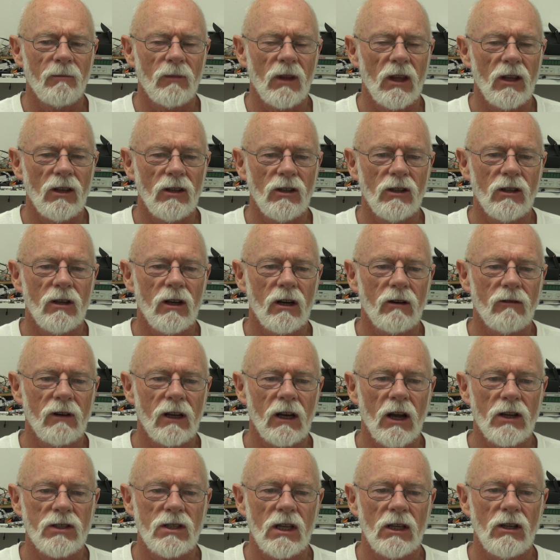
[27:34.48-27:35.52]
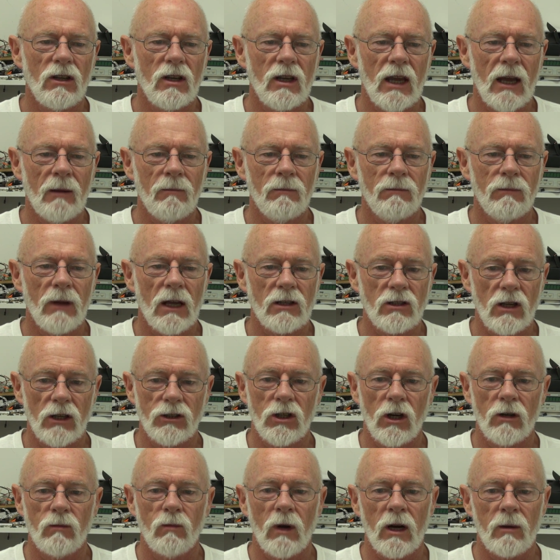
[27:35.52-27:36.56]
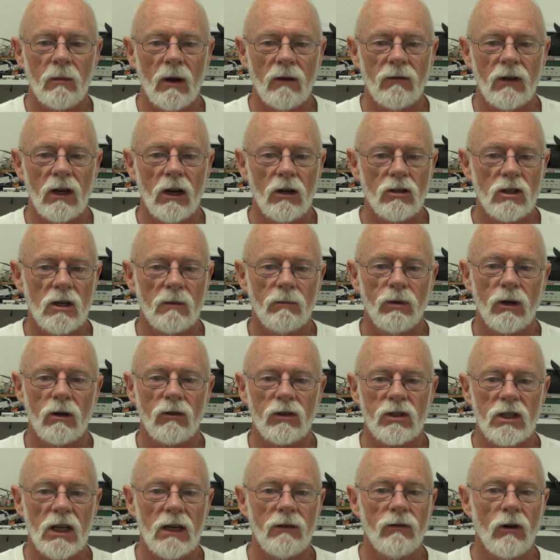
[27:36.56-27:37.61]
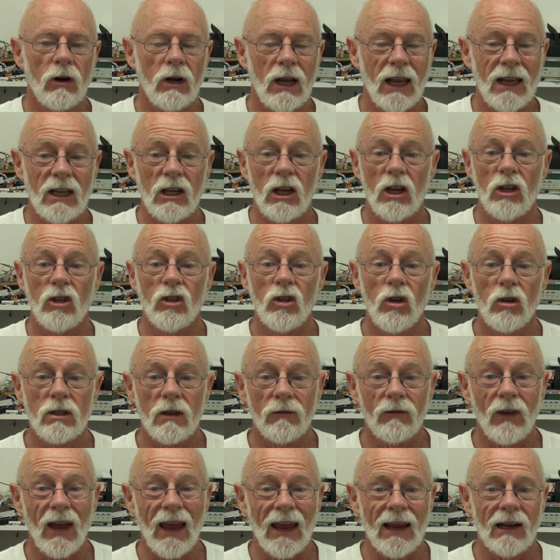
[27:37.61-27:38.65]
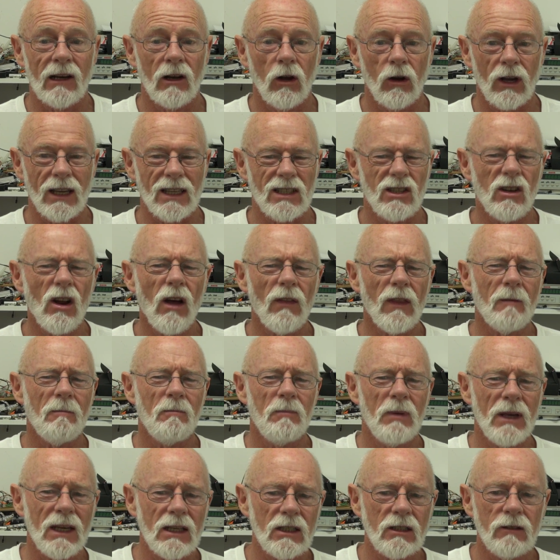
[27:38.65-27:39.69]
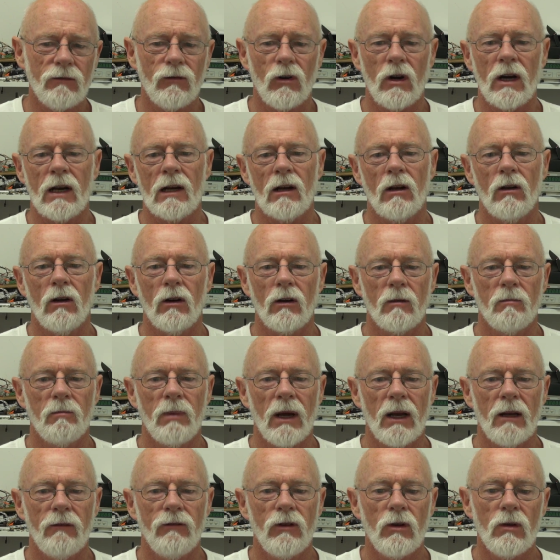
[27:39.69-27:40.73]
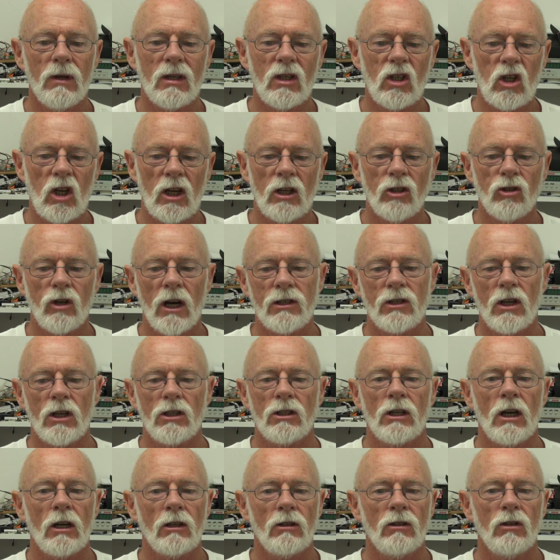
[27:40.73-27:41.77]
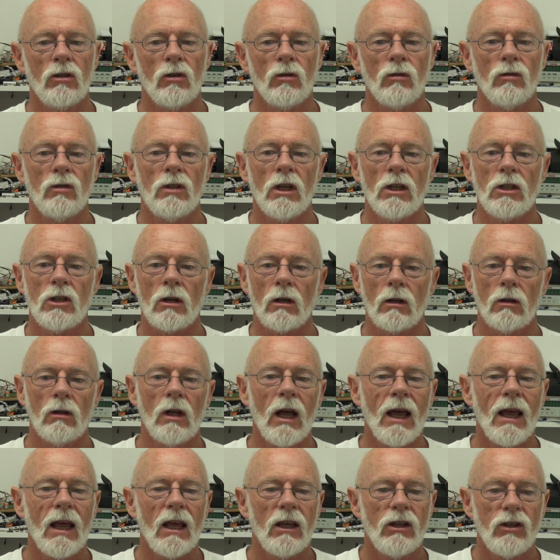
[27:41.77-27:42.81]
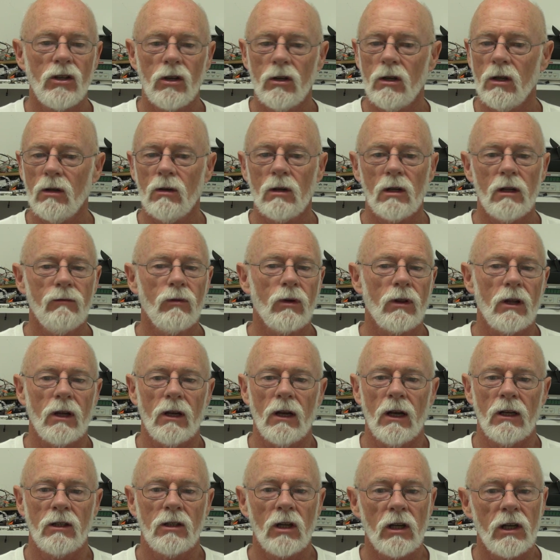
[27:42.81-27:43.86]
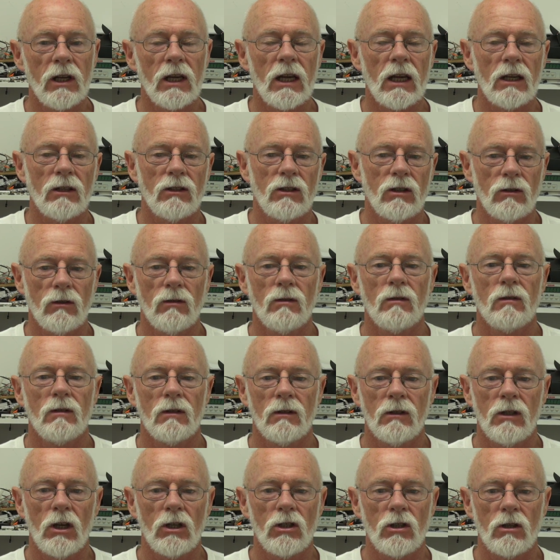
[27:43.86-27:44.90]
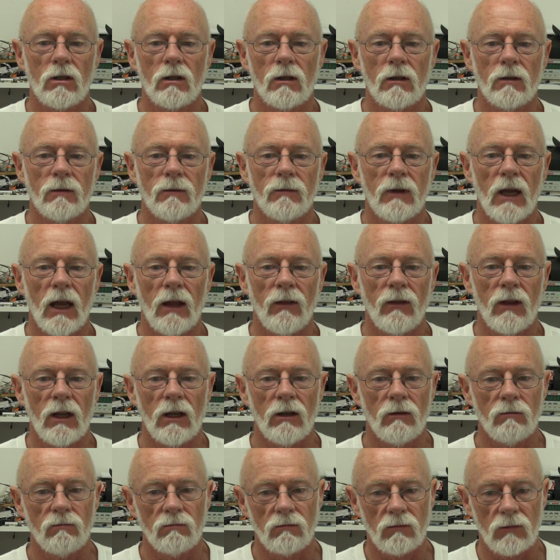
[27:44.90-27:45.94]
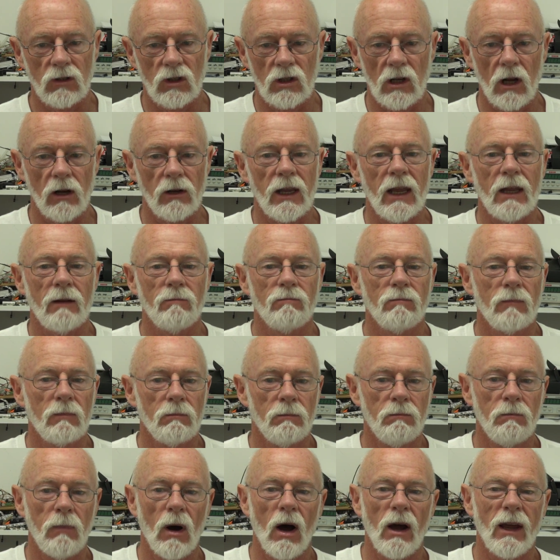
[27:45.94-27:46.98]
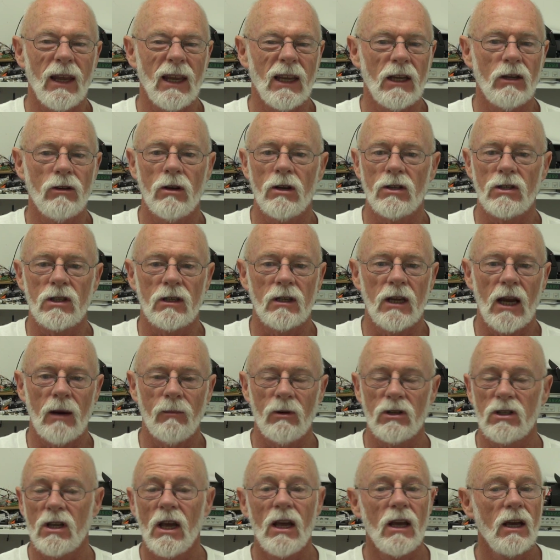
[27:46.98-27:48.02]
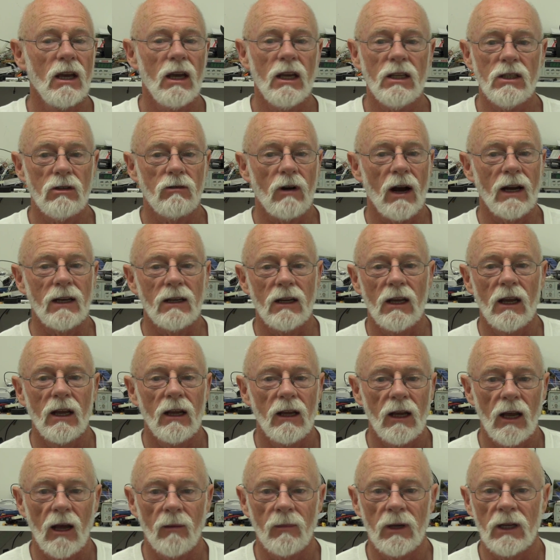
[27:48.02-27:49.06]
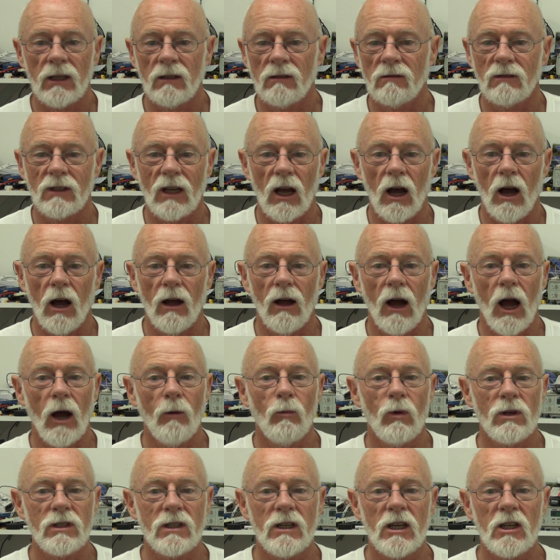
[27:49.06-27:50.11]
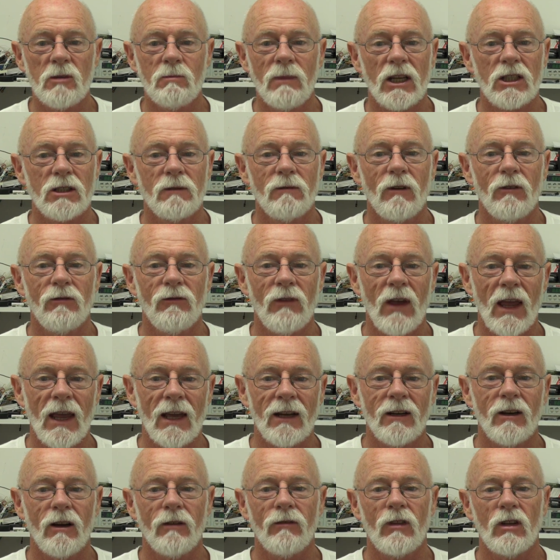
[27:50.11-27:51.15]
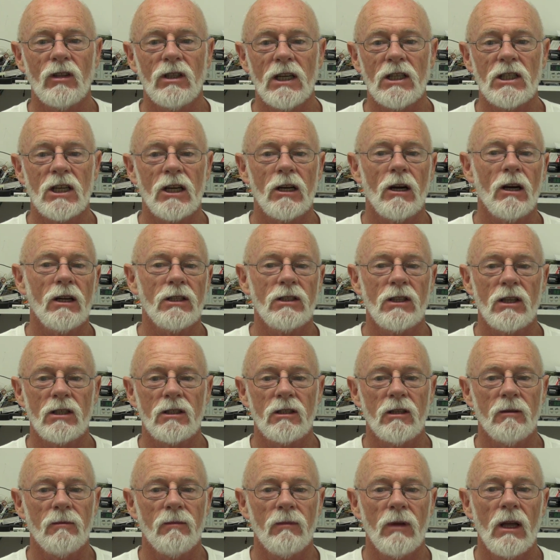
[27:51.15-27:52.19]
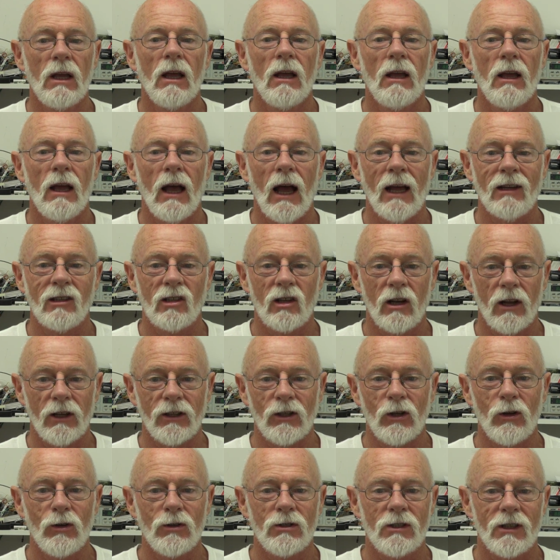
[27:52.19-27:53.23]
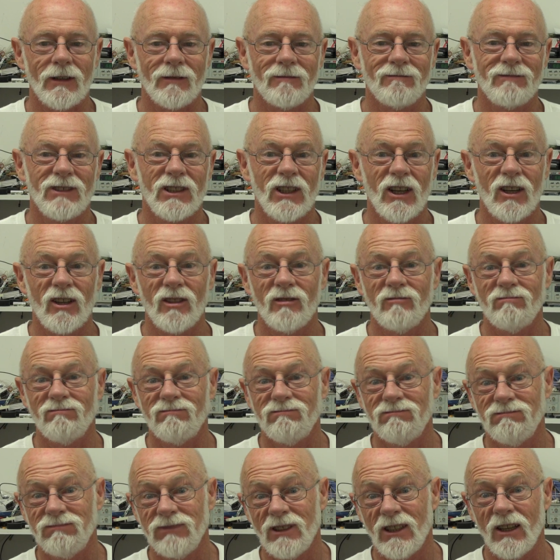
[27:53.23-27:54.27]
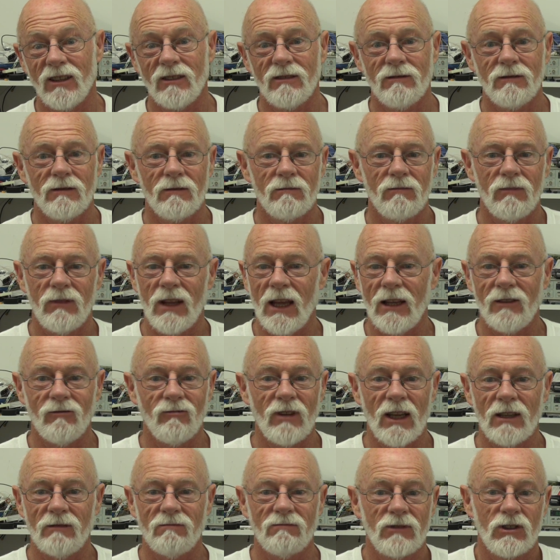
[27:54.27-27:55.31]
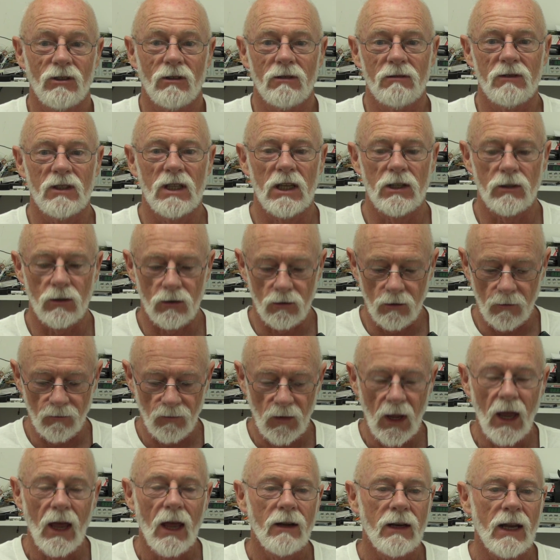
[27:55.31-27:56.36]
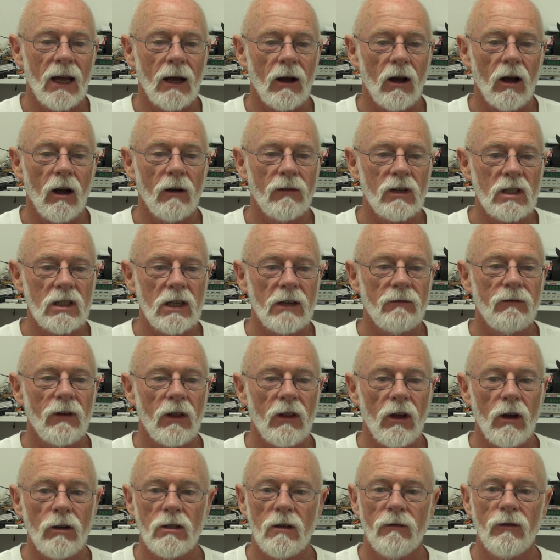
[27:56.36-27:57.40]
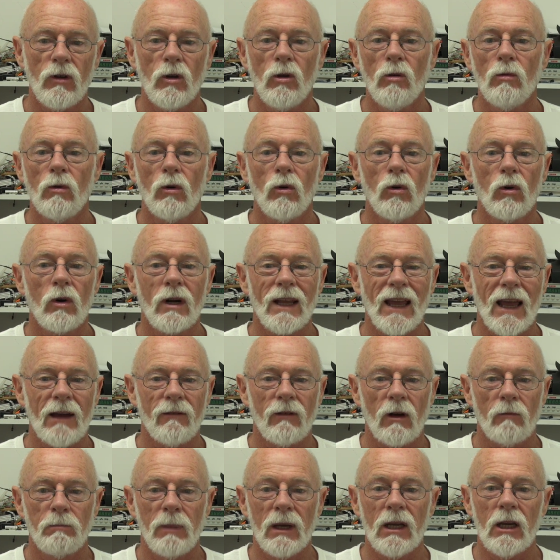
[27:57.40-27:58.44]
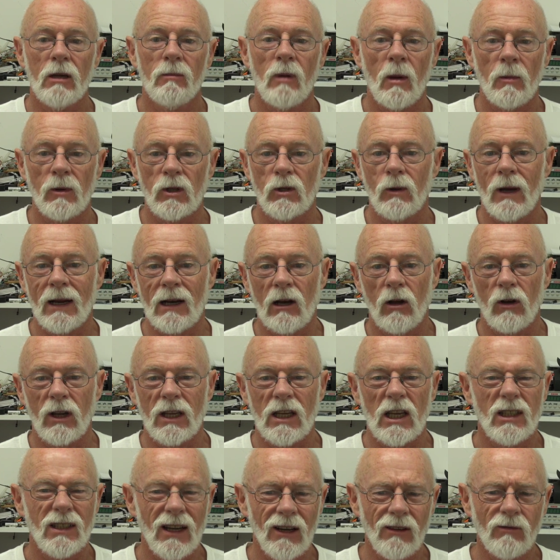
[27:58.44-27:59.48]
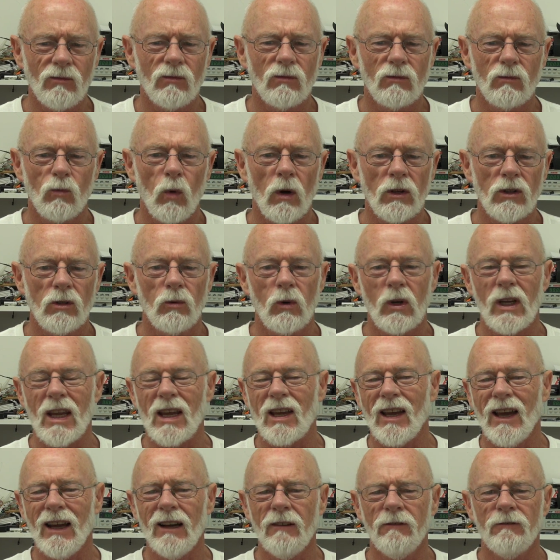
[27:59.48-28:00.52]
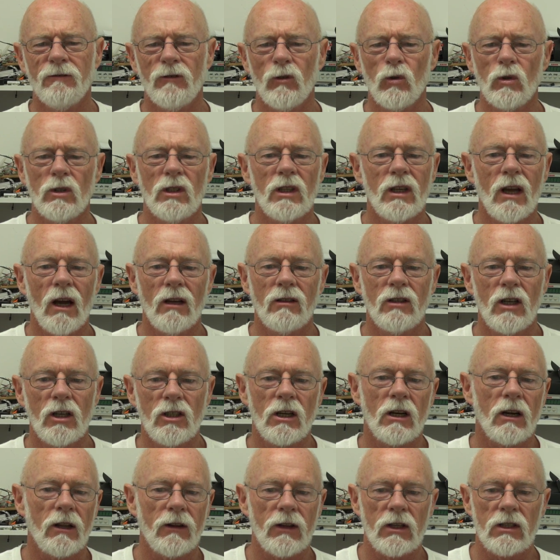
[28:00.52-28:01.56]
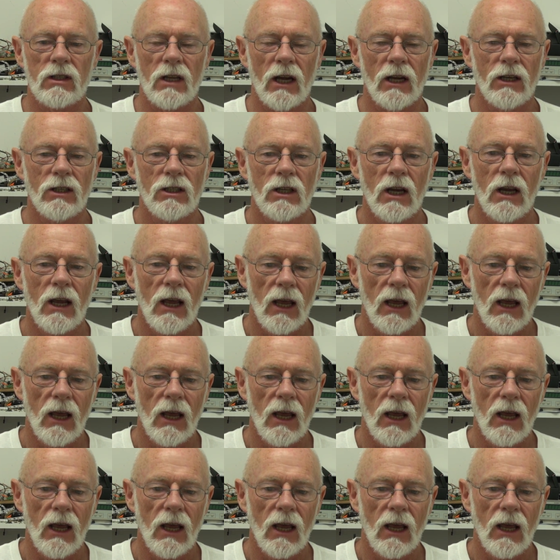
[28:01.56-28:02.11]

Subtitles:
you've got to realize that you can, as I showed in one of my videos, you can put a receiver on it and you can use it for analog. It's not the best for analog, but if you intend transitioning to digital, you can live with it until you get to digital and then slowly buy air units and cameras. It's great. I mean, I wasn't as much of a fan of the DJI system until I used it. So, that sort of says it all. Now, obviously, for those of you who already have a big commitment to analog and you don't want to, or you can't afford to go digital at this stage,